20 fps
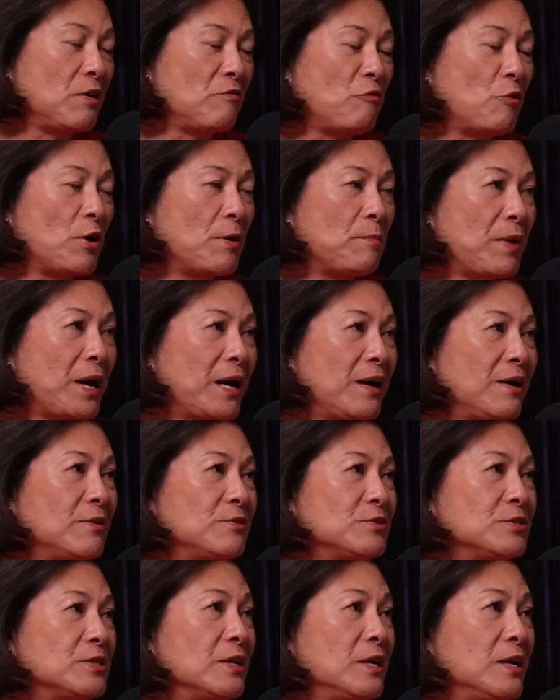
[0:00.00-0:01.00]
or 40
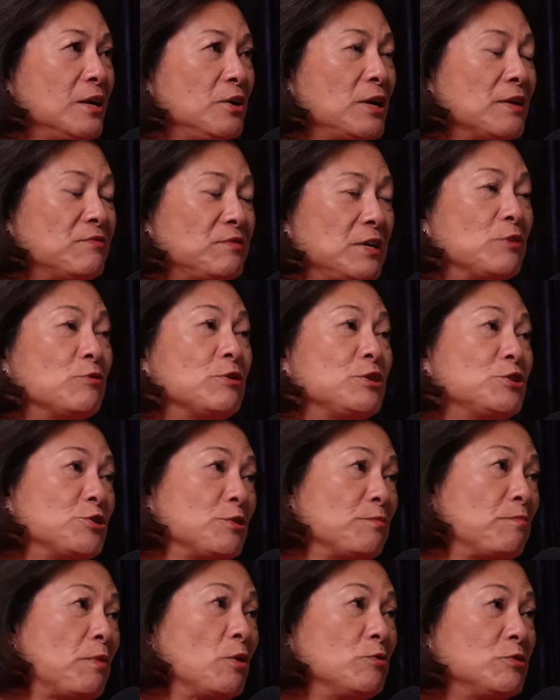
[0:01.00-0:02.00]
pounds. You have to increase
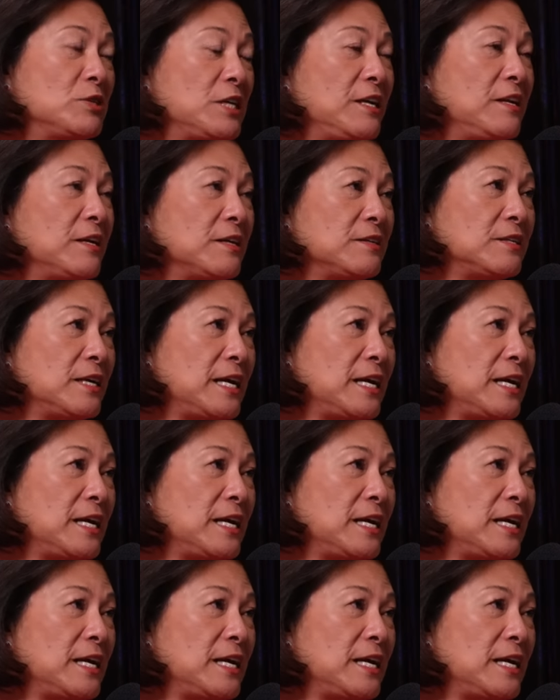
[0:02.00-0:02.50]
your protein intake.